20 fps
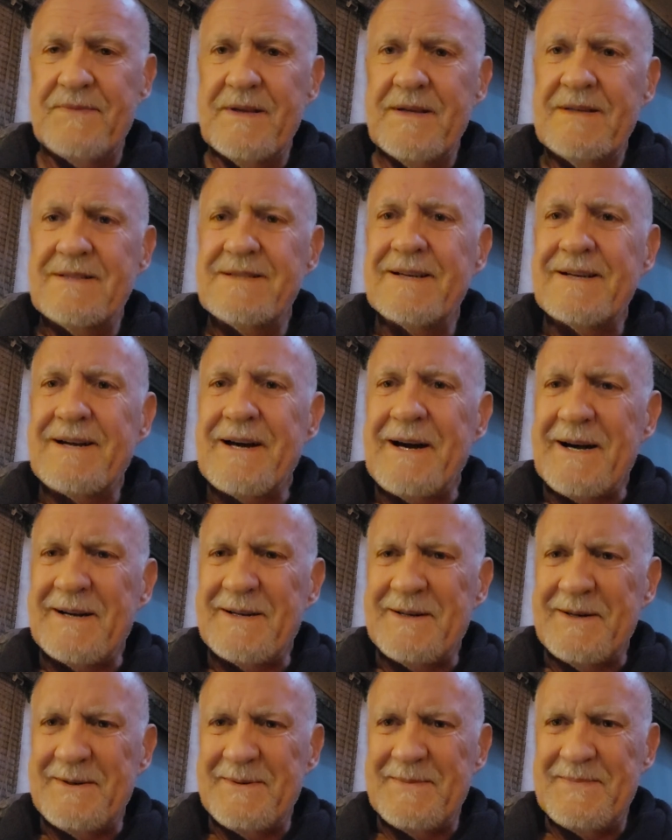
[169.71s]

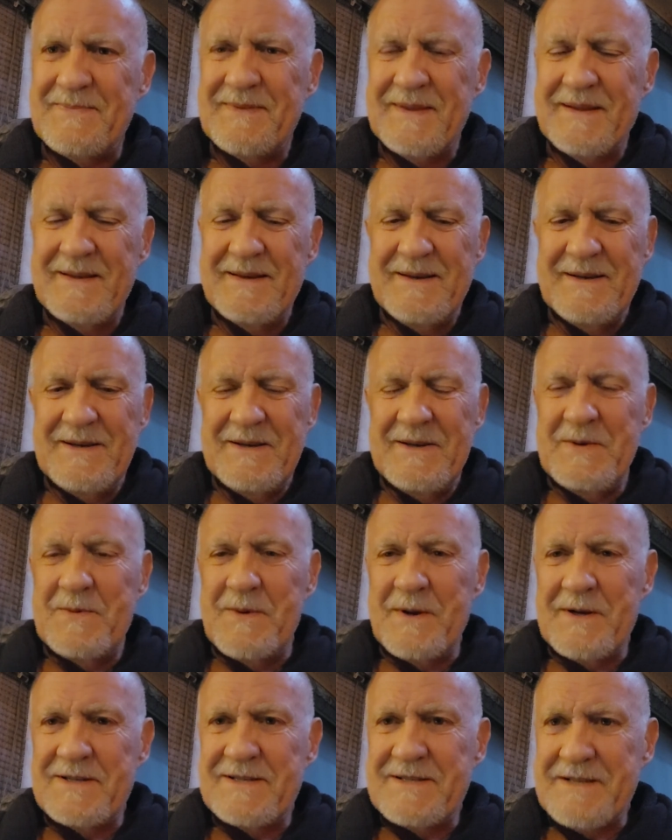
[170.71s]
Chicago. You
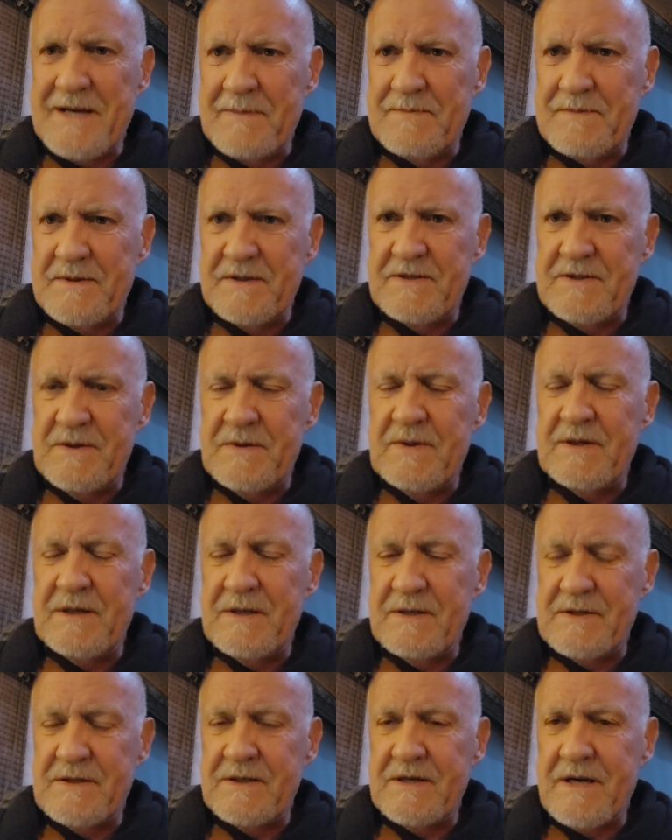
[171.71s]
want to stop the shooting
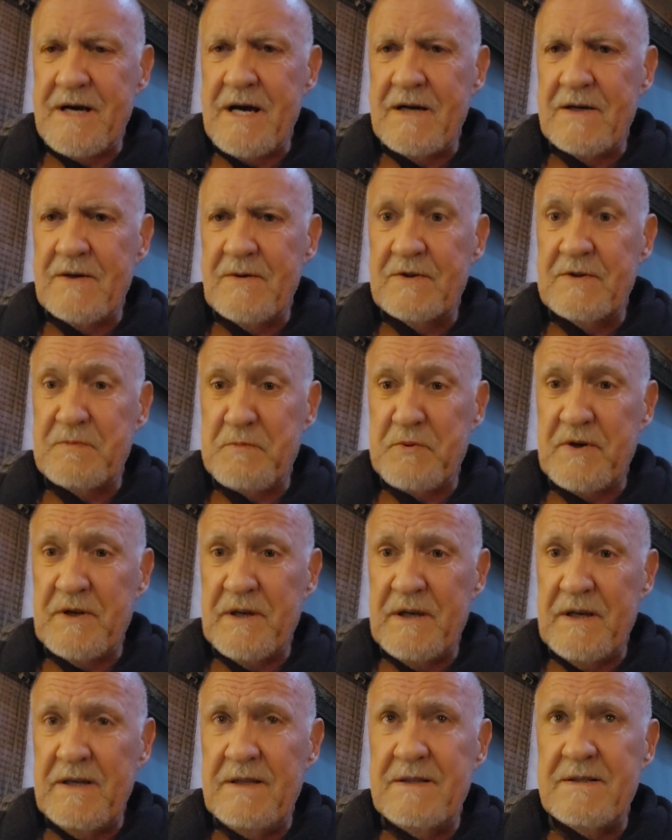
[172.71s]
in Chicago? It's pretty
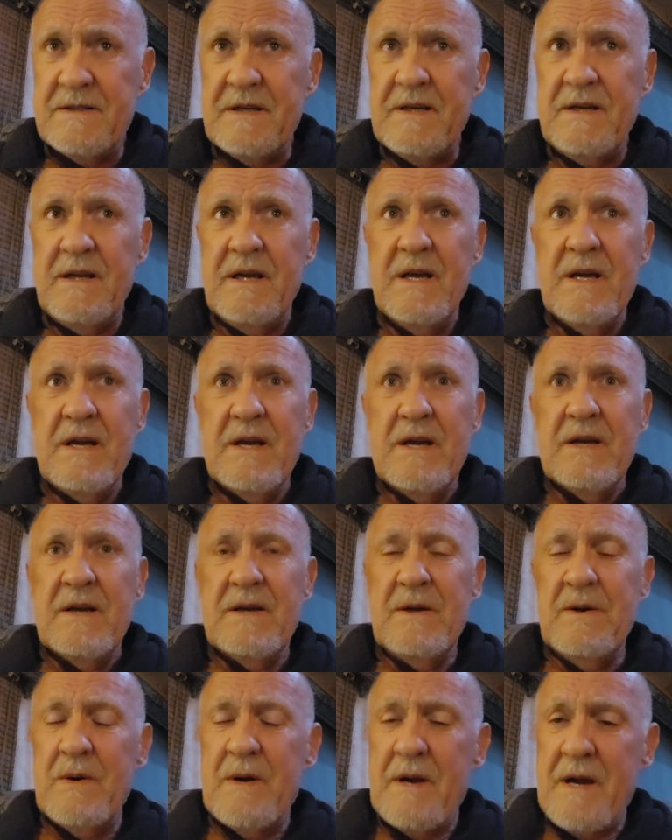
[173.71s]
easy.
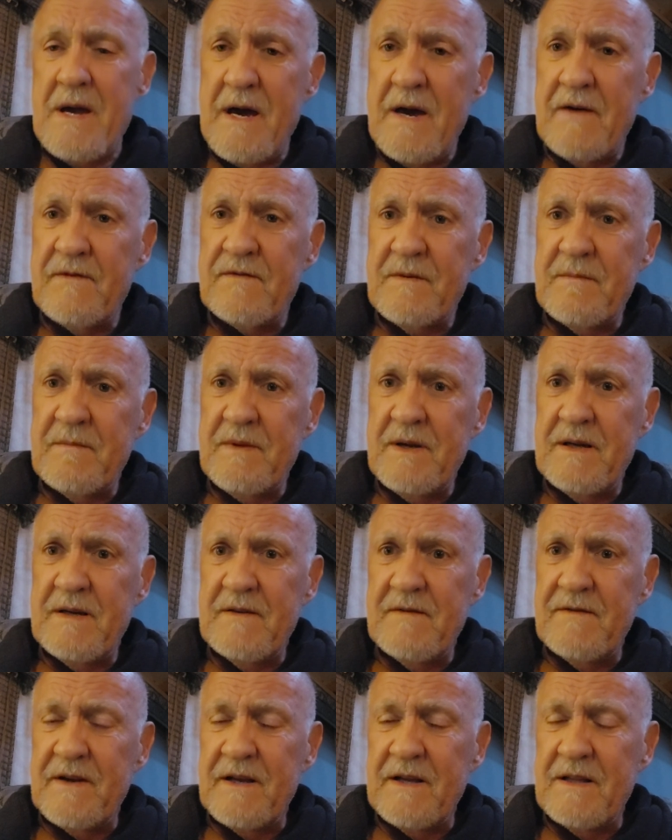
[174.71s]
You have to make
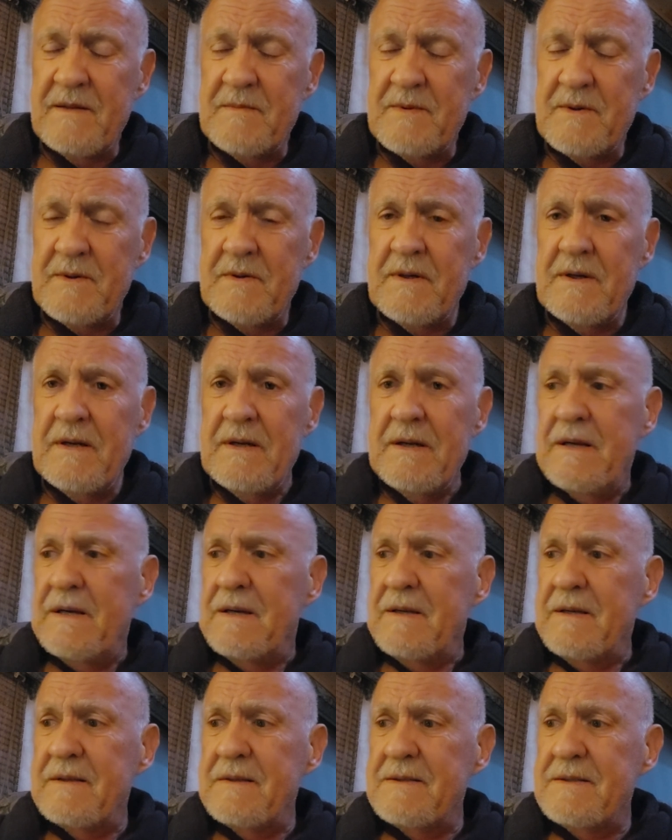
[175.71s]
available
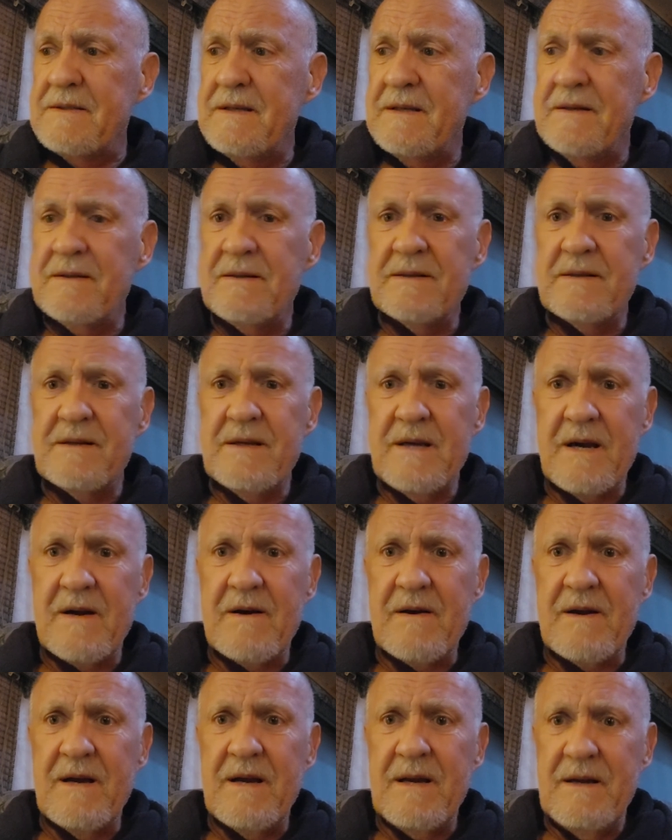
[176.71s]
concealed
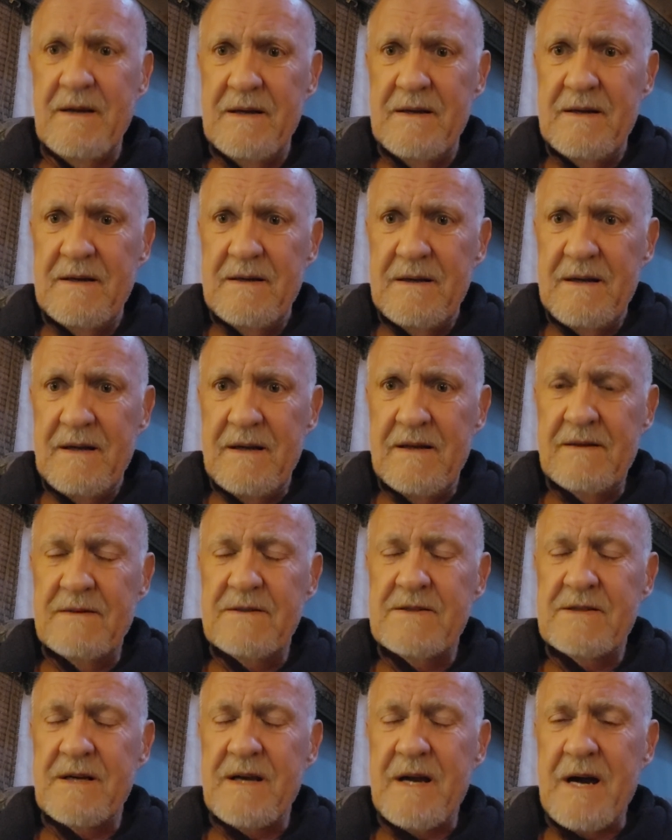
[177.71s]
carry in
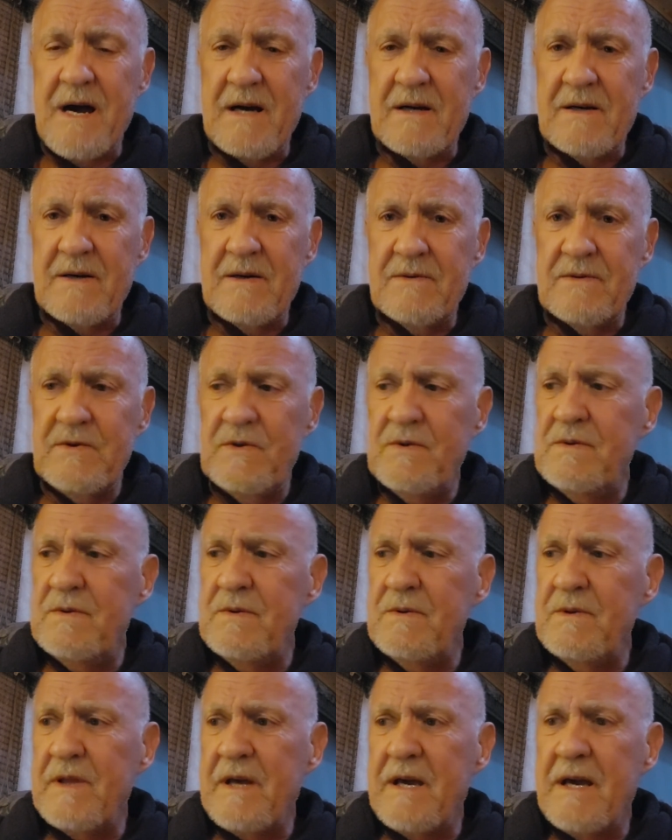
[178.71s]
Chicago. You
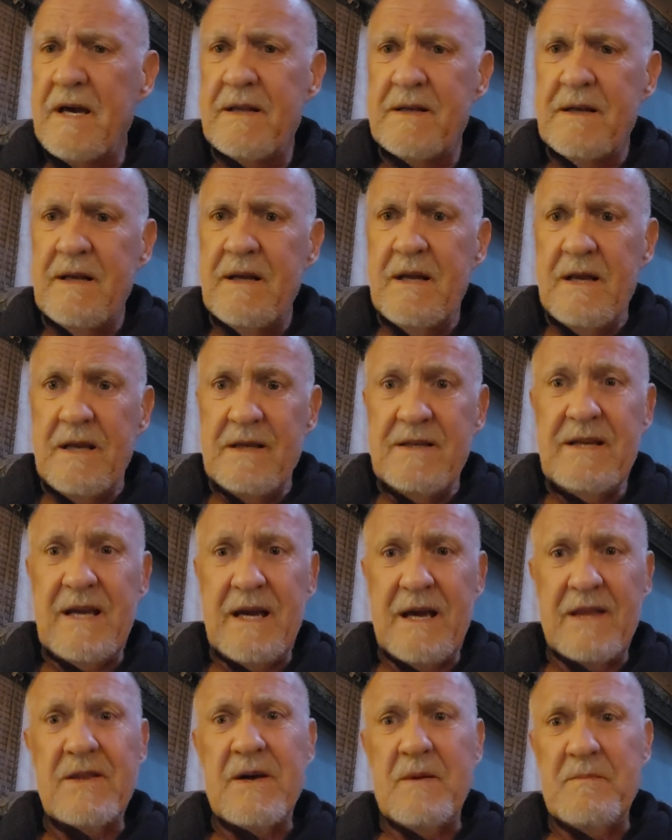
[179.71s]
do that,
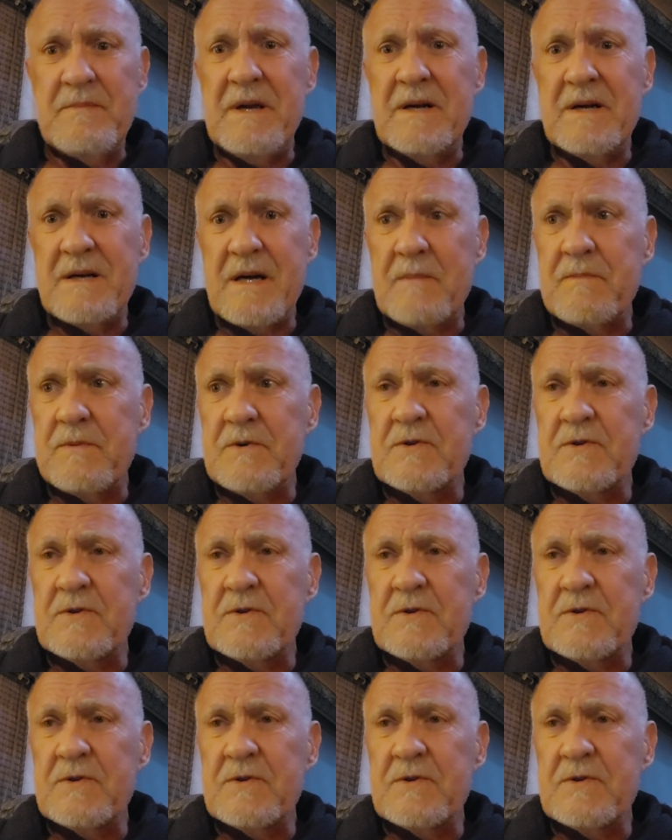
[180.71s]
yeah, there'll be a couple